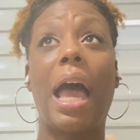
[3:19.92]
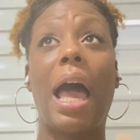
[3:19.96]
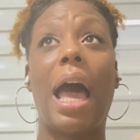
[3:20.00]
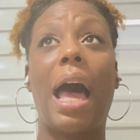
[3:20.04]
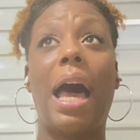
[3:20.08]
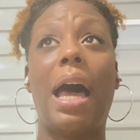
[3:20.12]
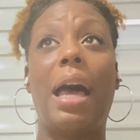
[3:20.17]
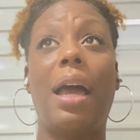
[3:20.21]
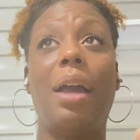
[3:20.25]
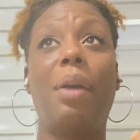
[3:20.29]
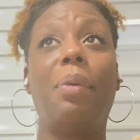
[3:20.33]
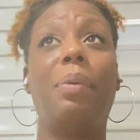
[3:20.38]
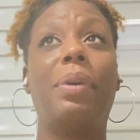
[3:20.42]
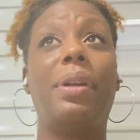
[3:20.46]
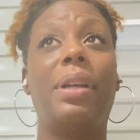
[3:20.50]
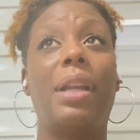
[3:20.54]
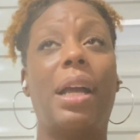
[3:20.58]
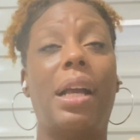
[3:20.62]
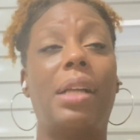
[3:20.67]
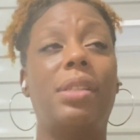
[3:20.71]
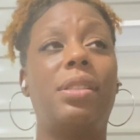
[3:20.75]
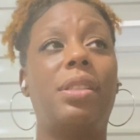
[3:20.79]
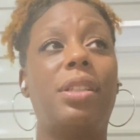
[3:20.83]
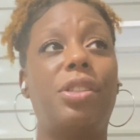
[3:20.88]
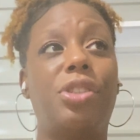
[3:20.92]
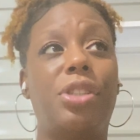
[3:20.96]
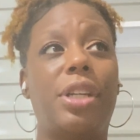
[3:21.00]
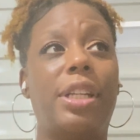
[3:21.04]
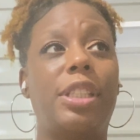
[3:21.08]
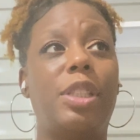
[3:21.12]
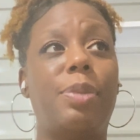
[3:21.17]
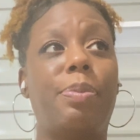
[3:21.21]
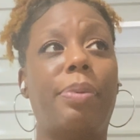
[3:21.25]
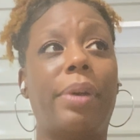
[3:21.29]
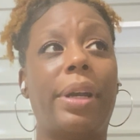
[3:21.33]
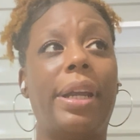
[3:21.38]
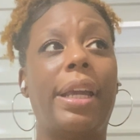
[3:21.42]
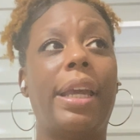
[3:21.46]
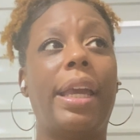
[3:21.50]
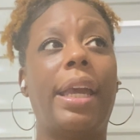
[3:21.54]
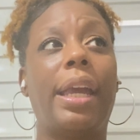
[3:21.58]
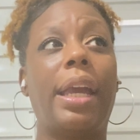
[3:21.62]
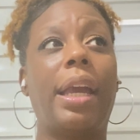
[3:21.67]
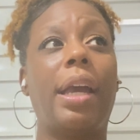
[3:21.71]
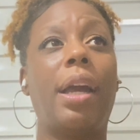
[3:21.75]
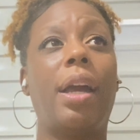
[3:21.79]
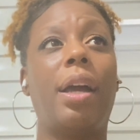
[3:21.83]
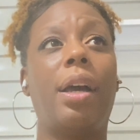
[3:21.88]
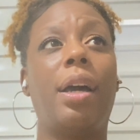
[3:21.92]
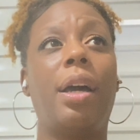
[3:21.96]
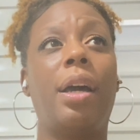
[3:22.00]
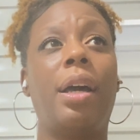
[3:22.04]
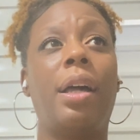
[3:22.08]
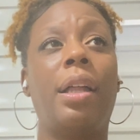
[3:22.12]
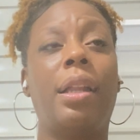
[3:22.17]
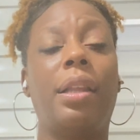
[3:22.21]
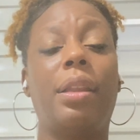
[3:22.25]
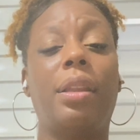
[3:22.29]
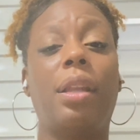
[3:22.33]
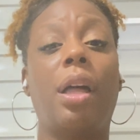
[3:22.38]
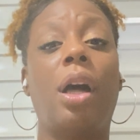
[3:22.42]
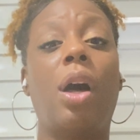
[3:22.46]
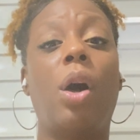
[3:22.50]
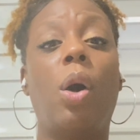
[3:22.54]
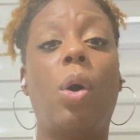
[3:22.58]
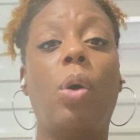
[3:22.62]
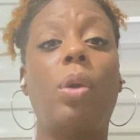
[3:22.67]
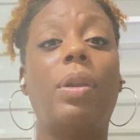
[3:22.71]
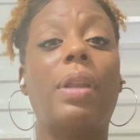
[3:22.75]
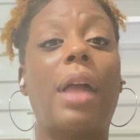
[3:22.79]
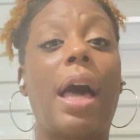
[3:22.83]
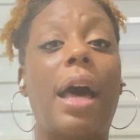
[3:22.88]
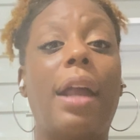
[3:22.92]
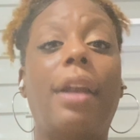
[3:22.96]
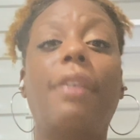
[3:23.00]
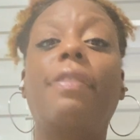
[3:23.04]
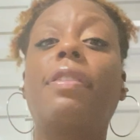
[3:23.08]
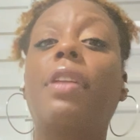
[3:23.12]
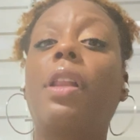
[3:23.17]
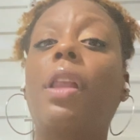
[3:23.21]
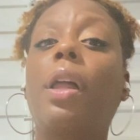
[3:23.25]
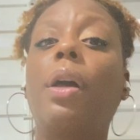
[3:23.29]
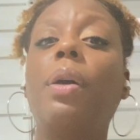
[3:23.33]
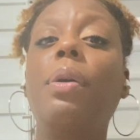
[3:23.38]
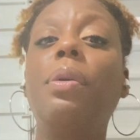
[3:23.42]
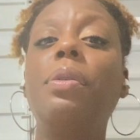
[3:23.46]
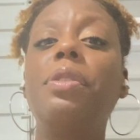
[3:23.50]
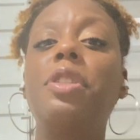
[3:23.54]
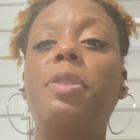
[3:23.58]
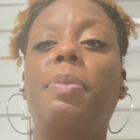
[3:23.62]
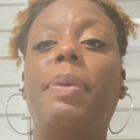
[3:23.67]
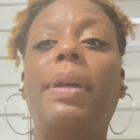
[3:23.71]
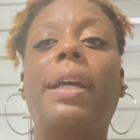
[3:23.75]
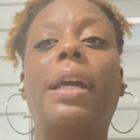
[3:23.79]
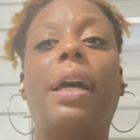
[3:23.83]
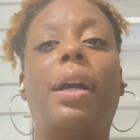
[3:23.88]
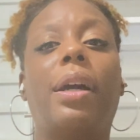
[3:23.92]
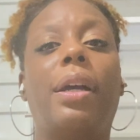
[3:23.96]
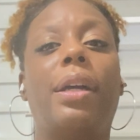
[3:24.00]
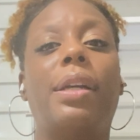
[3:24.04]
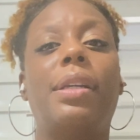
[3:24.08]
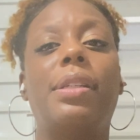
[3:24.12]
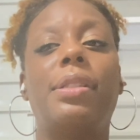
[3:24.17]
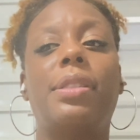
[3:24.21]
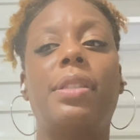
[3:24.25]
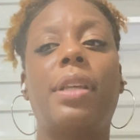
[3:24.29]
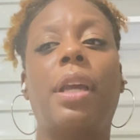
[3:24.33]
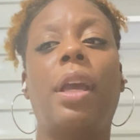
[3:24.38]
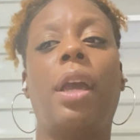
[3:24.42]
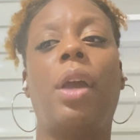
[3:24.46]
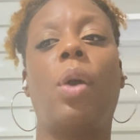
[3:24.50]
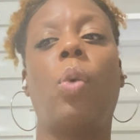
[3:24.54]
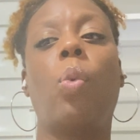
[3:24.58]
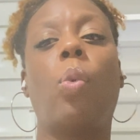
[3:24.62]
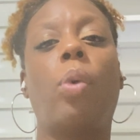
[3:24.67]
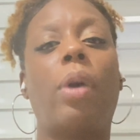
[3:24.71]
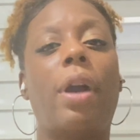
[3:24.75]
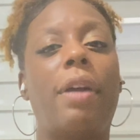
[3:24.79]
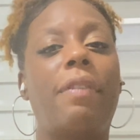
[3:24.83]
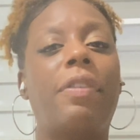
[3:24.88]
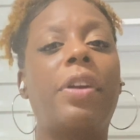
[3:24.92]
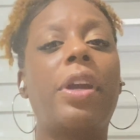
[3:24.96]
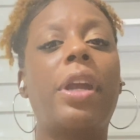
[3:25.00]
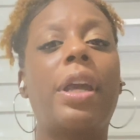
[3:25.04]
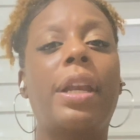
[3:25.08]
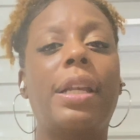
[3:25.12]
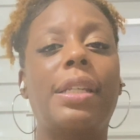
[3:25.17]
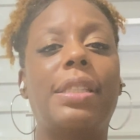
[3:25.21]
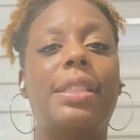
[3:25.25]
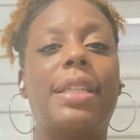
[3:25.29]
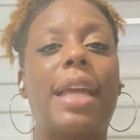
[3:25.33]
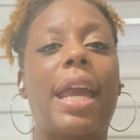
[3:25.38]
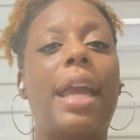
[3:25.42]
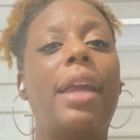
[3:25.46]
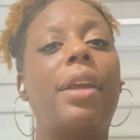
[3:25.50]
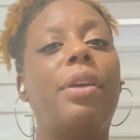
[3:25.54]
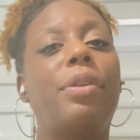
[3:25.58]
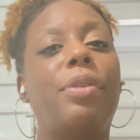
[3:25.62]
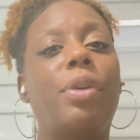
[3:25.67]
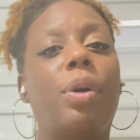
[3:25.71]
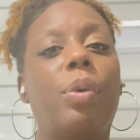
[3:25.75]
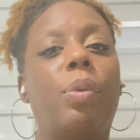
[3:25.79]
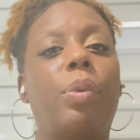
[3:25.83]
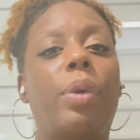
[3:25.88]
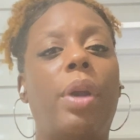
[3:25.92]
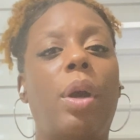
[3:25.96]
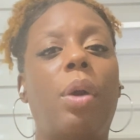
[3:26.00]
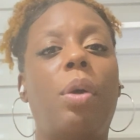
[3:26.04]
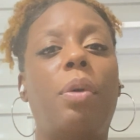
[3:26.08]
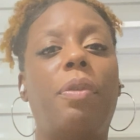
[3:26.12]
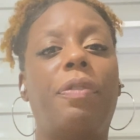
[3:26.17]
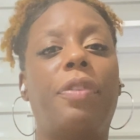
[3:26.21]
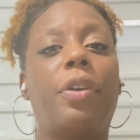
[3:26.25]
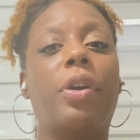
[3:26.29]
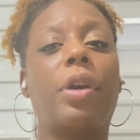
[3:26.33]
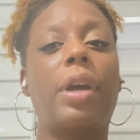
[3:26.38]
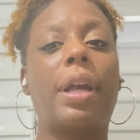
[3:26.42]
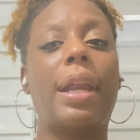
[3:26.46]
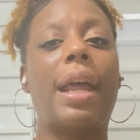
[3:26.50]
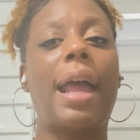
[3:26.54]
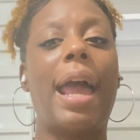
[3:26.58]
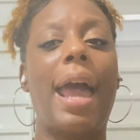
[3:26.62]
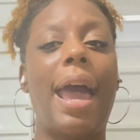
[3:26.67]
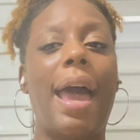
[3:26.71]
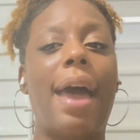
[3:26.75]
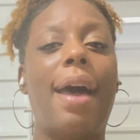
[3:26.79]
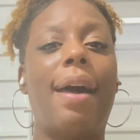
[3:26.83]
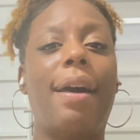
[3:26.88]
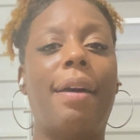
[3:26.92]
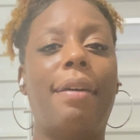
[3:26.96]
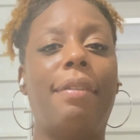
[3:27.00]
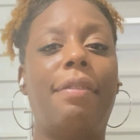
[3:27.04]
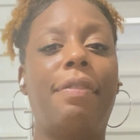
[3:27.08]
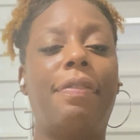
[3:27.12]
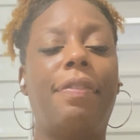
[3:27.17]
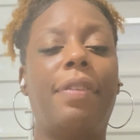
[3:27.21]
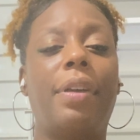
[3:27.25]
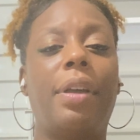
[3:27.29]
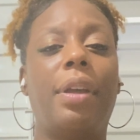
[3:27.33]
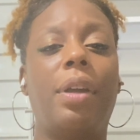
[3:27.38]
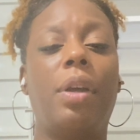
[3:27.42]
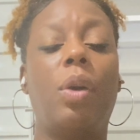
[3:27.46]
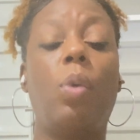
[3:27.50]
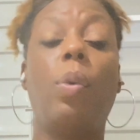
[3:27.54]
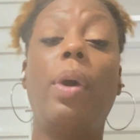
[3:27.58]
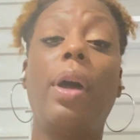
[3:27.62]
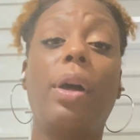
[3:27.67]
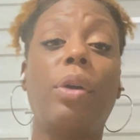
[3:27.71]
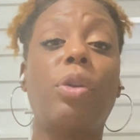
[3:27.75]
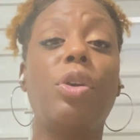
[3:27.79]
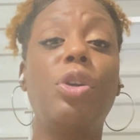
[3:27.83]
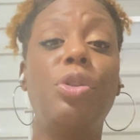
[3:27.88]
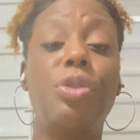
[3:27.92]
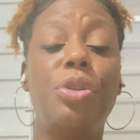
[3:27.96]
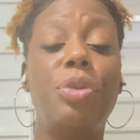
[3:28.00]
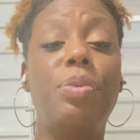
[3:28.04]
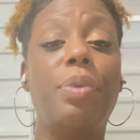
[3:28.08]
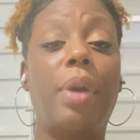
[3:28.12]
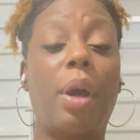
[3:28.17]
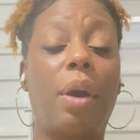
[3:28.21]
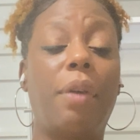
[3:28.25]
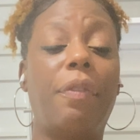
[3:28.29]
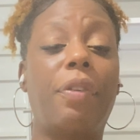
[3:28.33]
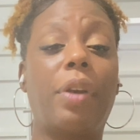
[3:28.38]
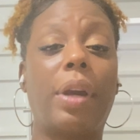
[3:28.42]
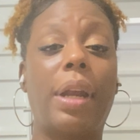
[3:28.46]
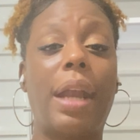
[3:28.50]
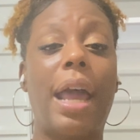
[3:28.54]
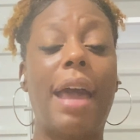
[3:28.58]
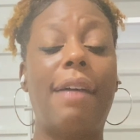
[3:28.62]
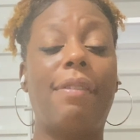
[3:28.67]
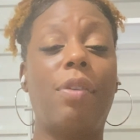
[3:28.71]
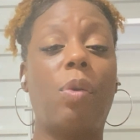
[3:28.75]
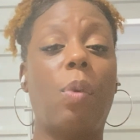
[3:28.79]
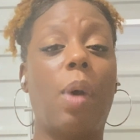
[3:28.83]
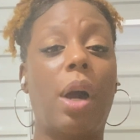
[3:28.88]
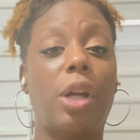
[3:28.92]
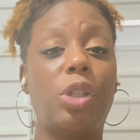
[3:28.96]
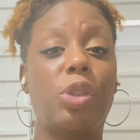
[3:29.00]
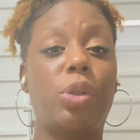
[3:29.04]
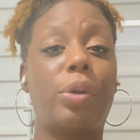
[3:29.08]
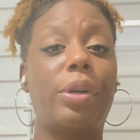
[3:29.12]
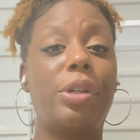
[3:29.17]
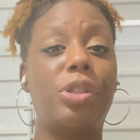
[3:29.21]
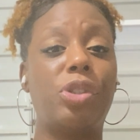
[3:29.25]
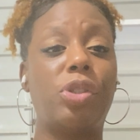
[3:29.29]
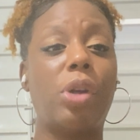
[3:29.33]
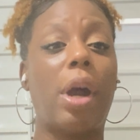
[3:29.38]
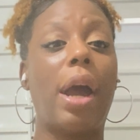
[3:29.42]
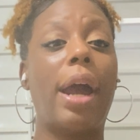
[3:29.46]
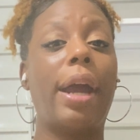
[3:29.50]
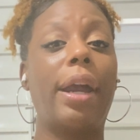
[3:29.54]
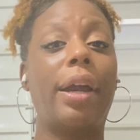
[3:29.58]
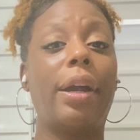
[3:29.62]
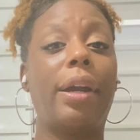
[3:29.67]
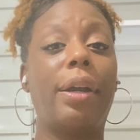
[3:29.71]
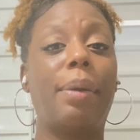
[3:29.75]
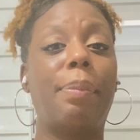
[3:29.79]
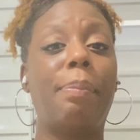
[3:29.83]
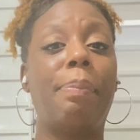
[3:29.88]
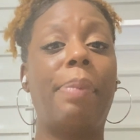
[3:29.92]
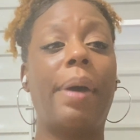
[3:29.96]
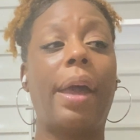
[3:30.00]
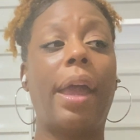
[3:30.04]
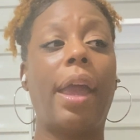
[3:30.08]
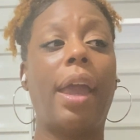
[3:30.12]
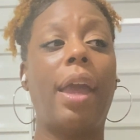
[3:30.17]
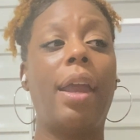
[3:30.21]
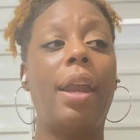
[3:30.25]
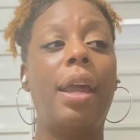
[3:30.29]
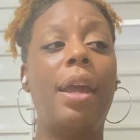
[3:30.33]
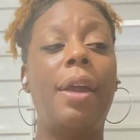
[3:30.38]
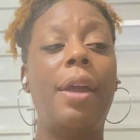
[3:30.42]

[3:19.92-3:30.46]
I would not suggest bringing a whole lot of clothes, because wherever you're going to stay, you don't know if you're going to have, well, you do know if you're going to have a washer and dryer, but